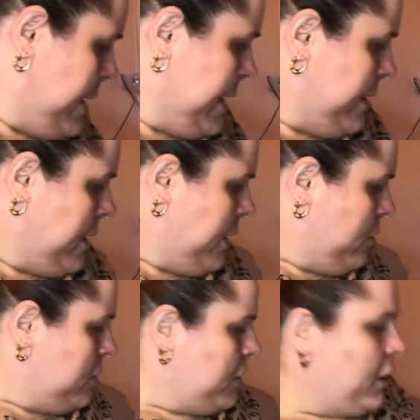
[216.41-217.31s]
And I
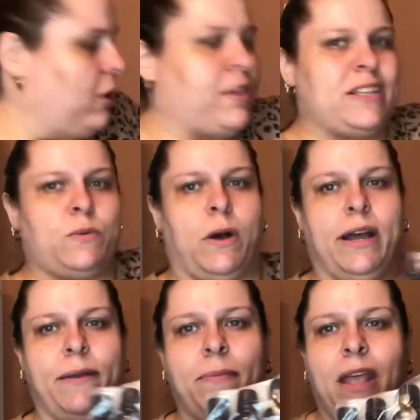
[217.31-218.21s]
also got this
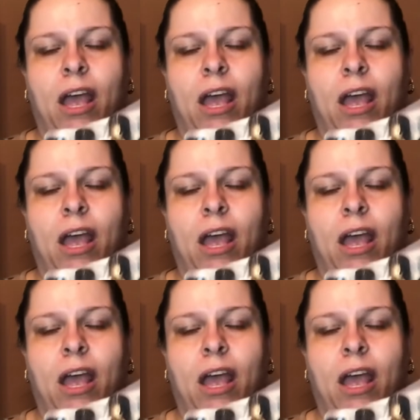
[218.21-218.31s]
one.